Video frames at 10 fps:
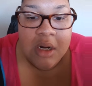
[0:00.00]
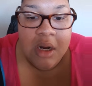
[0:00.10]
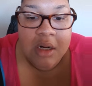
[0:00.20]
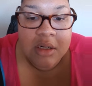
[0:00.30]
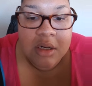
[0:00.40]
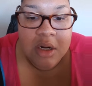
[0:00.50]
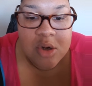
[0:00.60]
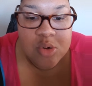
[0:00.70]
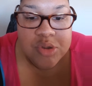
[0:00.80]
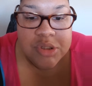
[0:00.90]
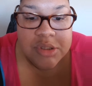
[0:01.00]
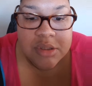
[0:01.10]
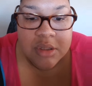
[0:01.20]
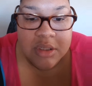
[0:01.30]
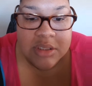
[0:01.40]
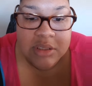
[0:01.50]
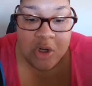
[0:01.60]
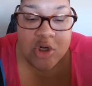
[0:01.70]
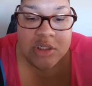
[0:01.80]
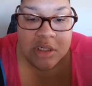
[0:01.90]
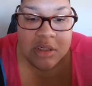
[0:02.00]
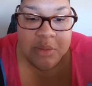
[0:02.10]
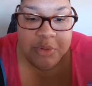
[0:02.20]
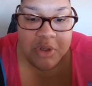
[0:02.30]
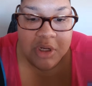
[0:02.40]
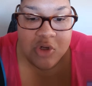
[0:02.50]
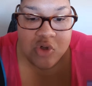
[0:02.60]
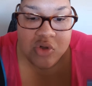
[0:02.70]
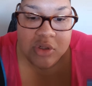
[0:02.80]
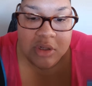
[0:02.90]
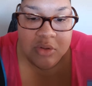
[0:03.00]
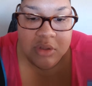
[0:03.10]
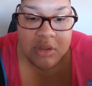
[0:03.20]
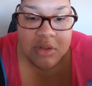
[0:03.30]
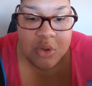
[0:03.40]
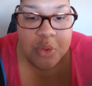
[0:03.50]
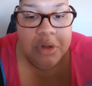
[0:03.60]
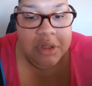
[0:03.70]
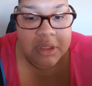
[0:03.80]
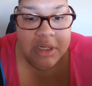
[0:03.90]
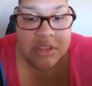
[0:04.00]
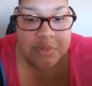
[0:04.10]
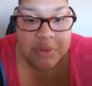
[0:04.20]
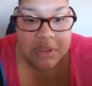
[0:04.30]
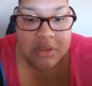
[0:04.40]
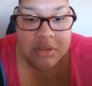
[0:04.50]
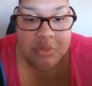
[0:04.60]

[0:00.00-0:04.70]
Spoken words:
an account, a large telecommunications account that a coworker and I split.